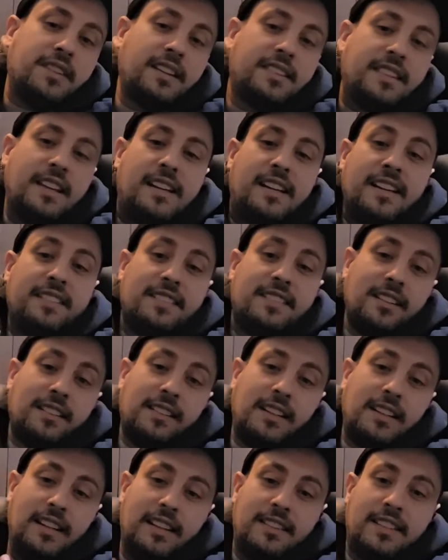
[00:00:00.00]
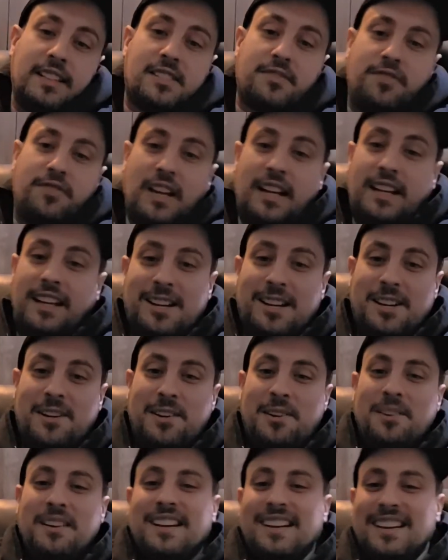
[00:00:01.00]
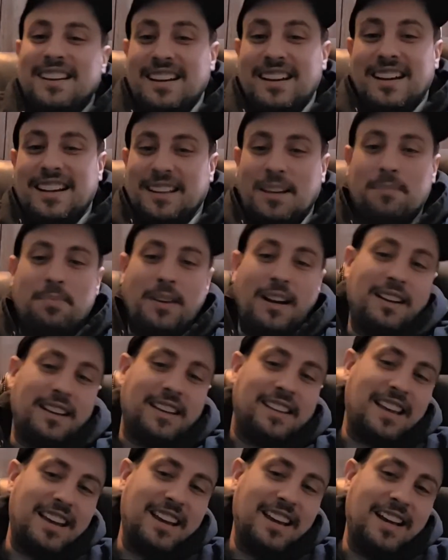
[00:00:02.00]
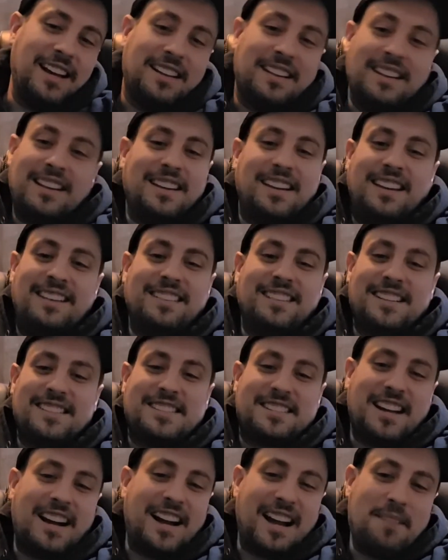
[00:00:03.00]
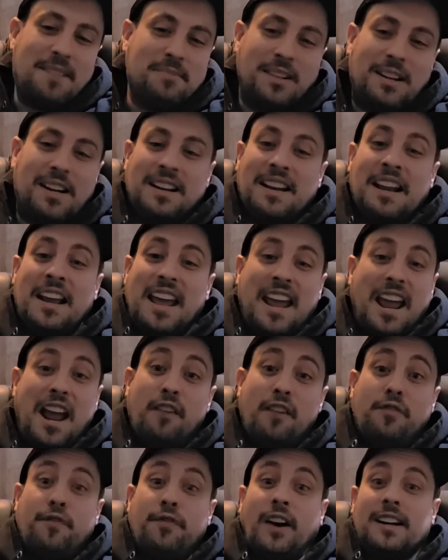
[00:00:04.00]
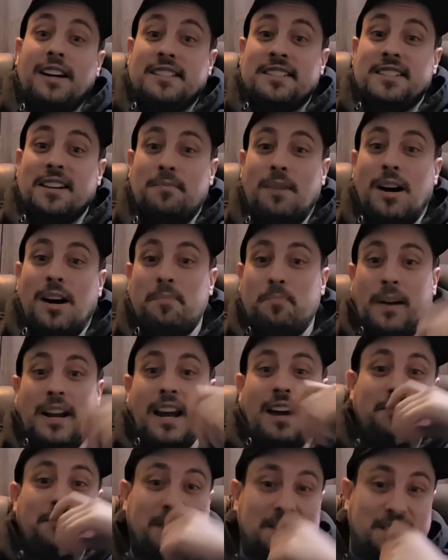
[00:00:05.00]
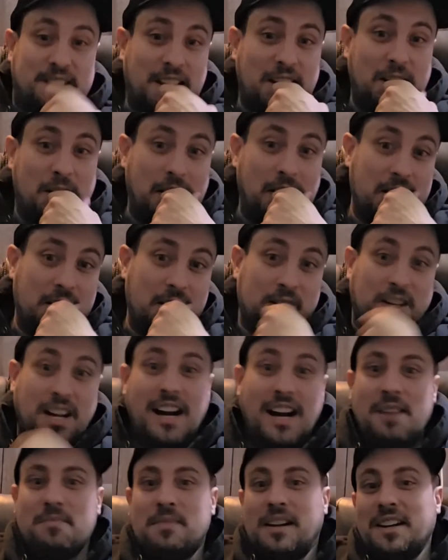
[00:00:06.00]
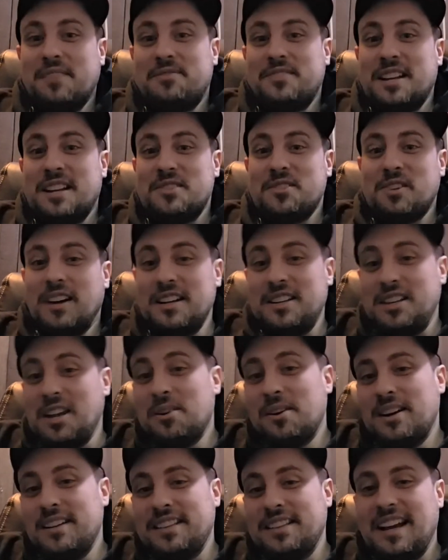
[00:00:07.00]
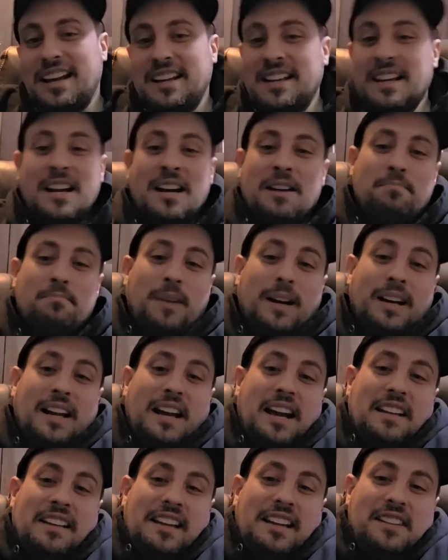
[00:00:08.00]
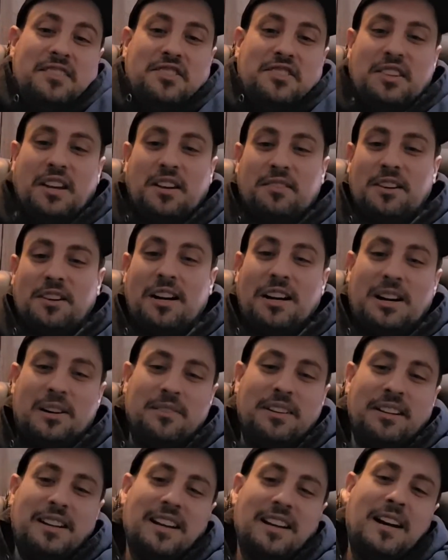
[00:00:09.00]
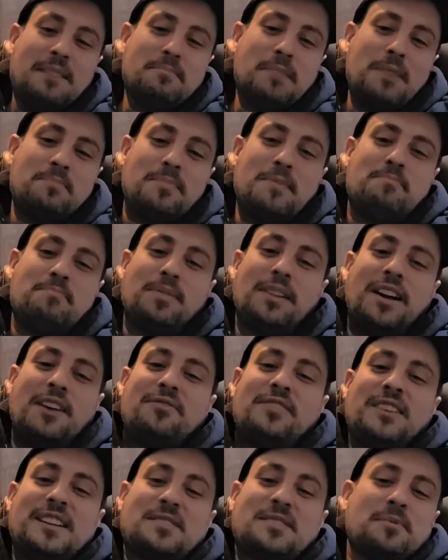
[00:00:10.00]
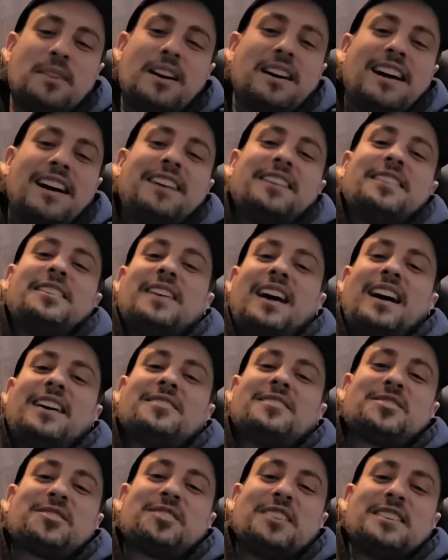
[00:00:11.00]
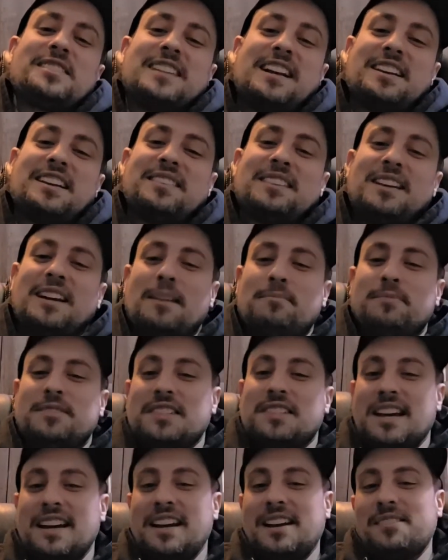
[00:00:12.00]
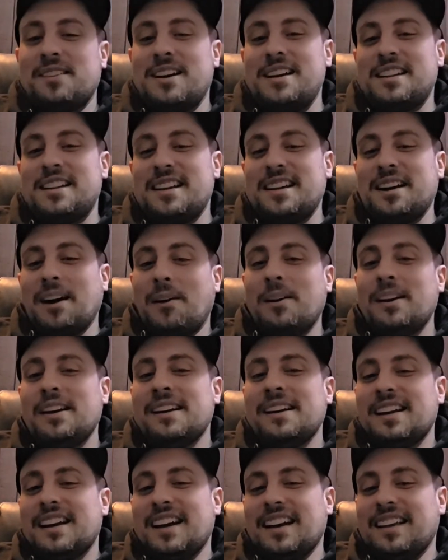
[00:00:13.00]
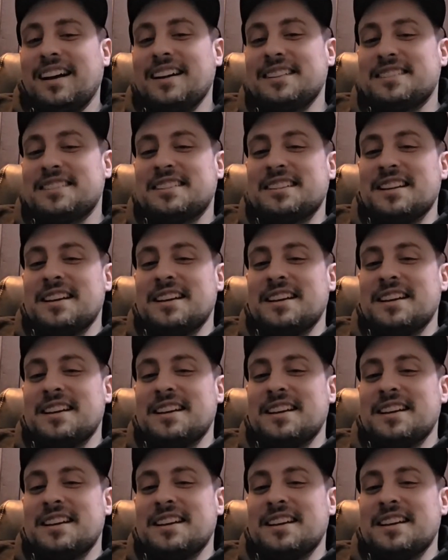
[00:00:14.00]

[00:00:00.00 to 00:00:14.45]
they can delete this video, and they probably can in this timeline. It fucks them up in every single other timeline if they try doing that, but hey, they each their own. I might be bluffing as well. I don't trust anything I'm saying right now, and it's